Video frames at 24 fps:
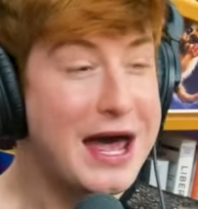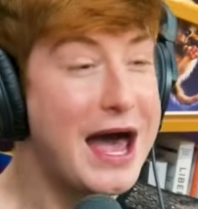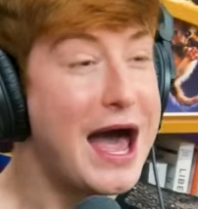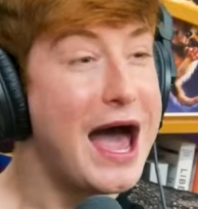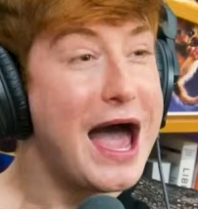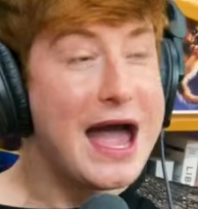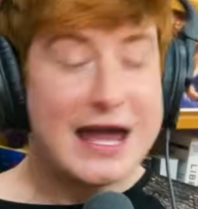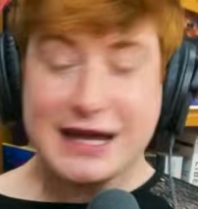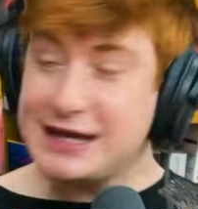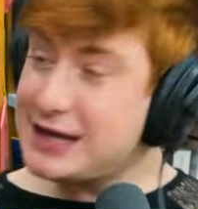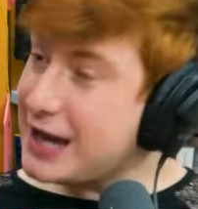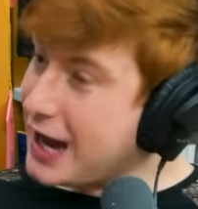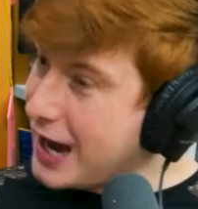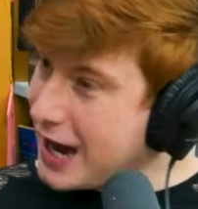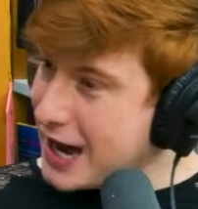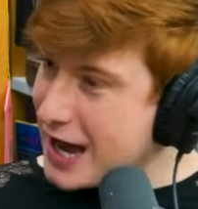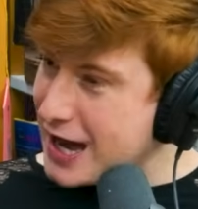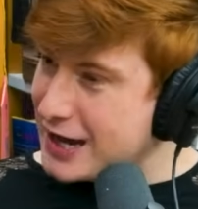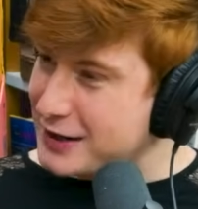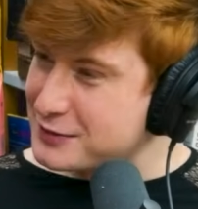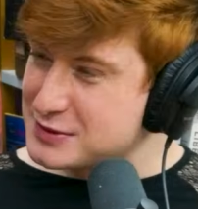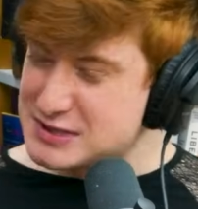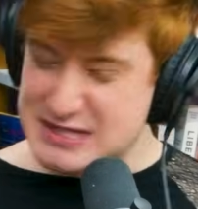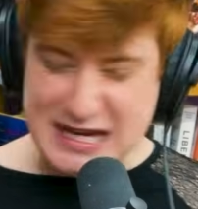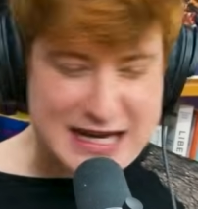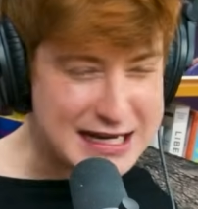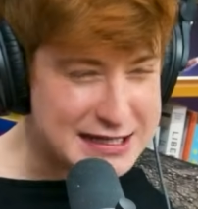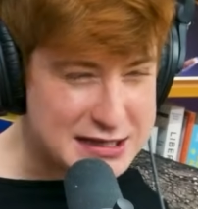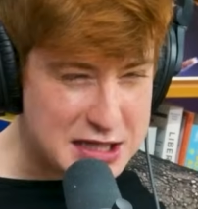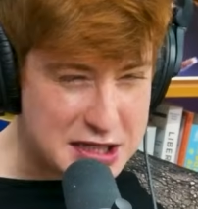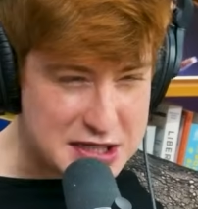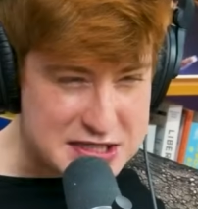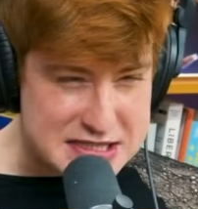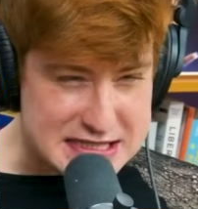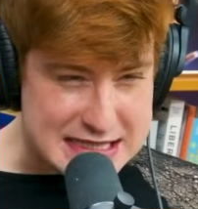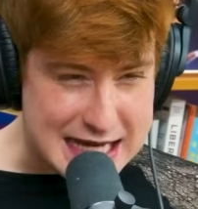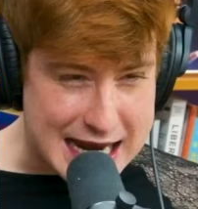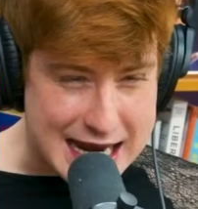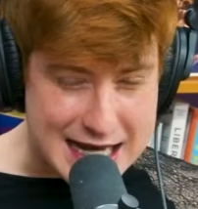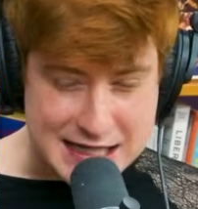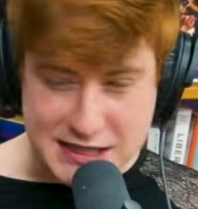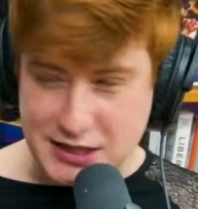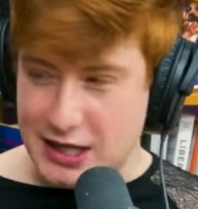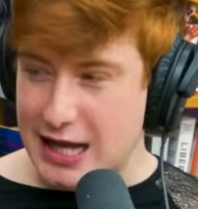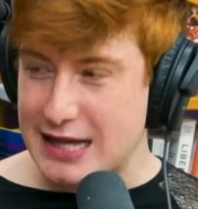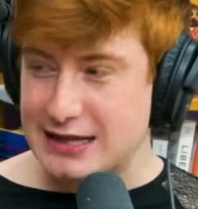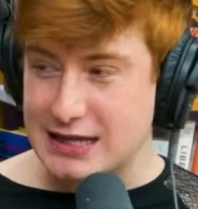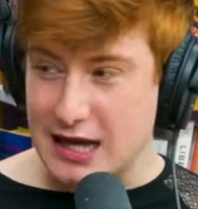Yeah, it was like a little
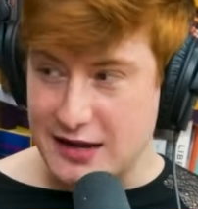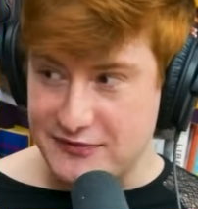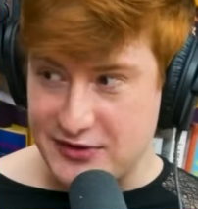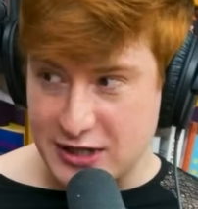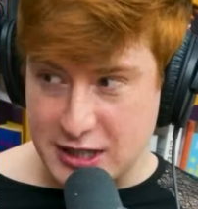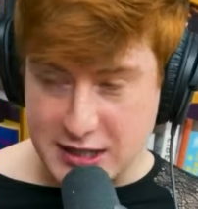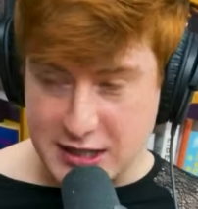scandal. I love a good